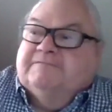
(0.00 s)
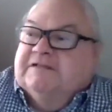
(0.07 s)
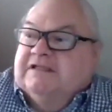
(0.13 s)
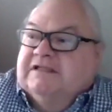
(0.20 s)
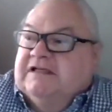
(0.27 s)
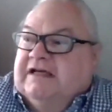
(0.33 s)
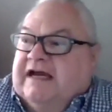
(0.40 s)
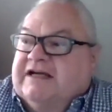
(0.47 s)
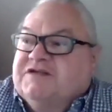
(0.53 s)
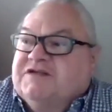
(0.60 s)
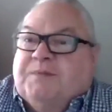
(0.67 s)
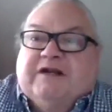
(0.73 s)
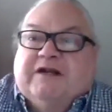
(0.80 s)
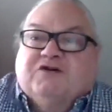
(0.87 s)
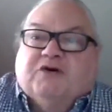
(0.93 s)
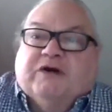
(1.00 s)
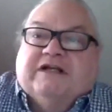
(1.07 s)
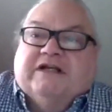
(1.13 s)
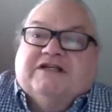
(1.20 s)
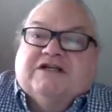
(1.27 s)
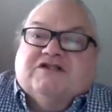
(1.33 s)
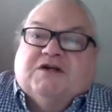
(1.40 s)

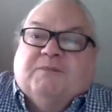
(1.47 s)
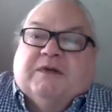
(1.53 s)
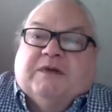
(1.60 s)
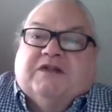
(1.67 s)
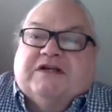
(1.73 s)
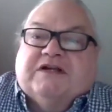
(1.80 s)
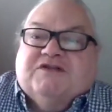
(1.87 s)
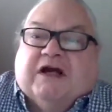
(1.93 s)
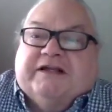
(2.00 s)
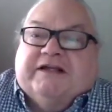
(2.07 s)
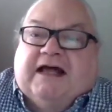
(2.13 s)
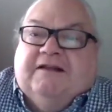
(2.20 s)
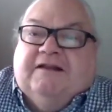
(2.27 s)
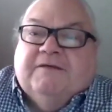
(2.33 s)
expatriatism and things like that.